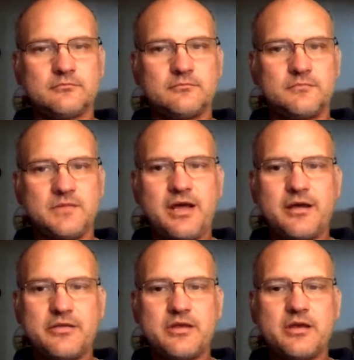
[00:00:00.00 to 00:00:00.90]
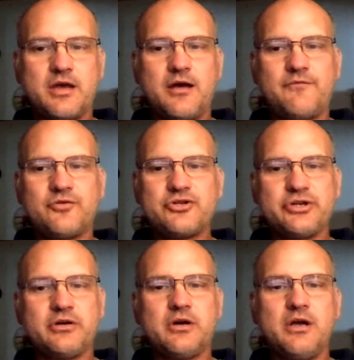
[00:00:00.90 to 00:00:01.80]
Yeah, for
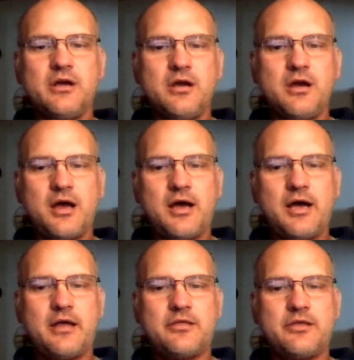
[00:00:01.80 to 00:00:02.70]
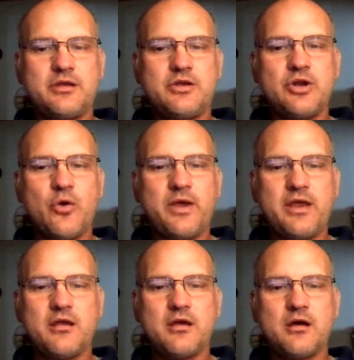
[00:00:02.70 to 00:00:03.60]
sure.
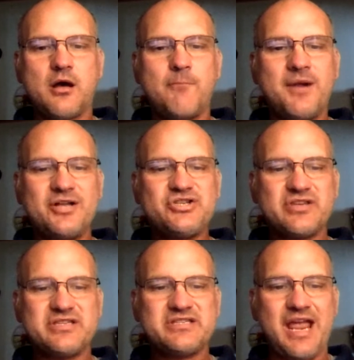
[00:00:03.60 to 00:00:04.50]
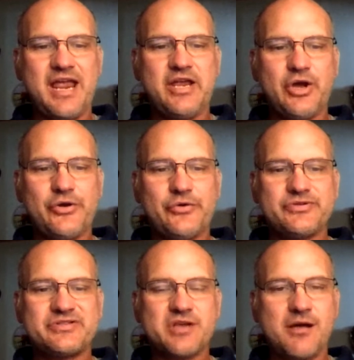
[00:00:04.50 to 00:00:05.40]
Much of the state goes
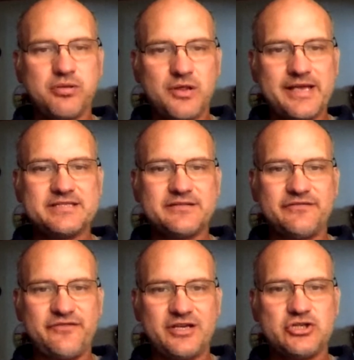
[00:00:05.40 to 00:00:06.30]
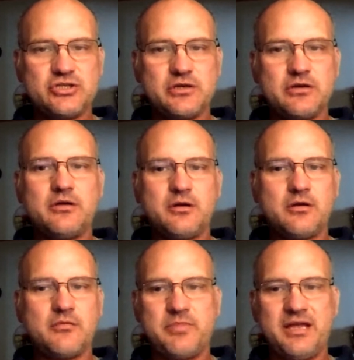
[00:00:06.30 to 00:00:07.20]
someplace to fish,
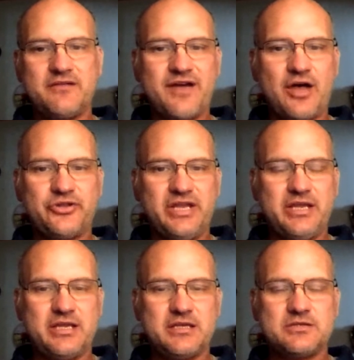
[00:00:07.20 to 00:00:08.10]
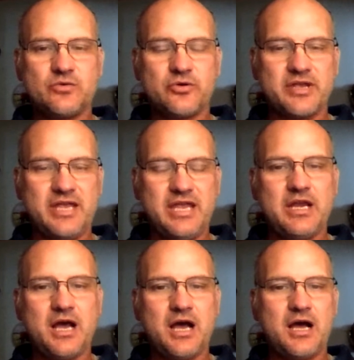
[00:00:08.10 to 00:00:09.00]
be it Valdez or the
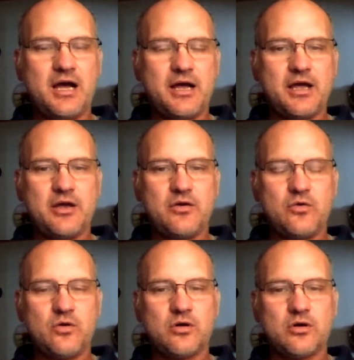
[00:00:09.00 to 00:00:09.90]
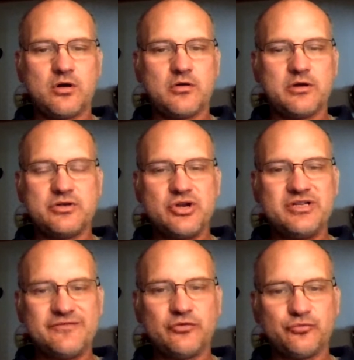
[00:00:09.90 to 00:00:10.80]
Kenai or,
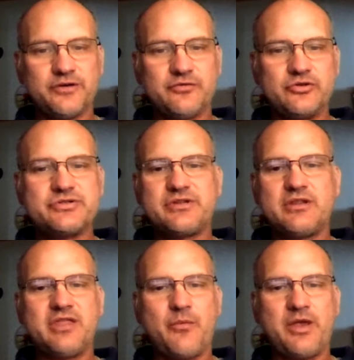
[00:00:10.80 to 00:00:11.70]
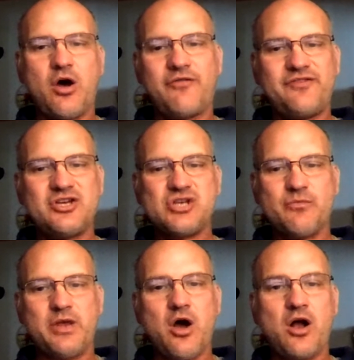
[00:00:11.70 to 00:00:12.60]
different rivers that we all fish, and
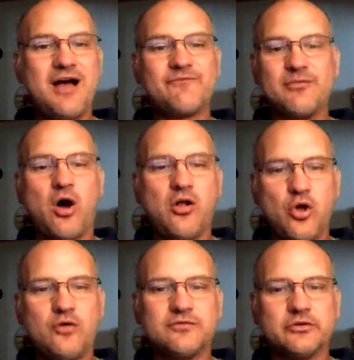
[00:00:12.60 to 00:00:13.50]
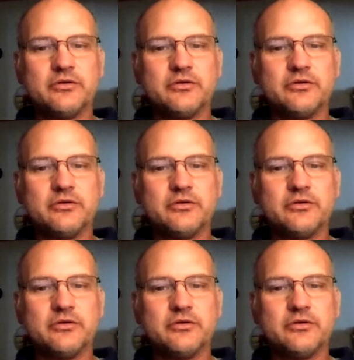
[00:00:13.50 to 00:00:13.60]
we all come from all over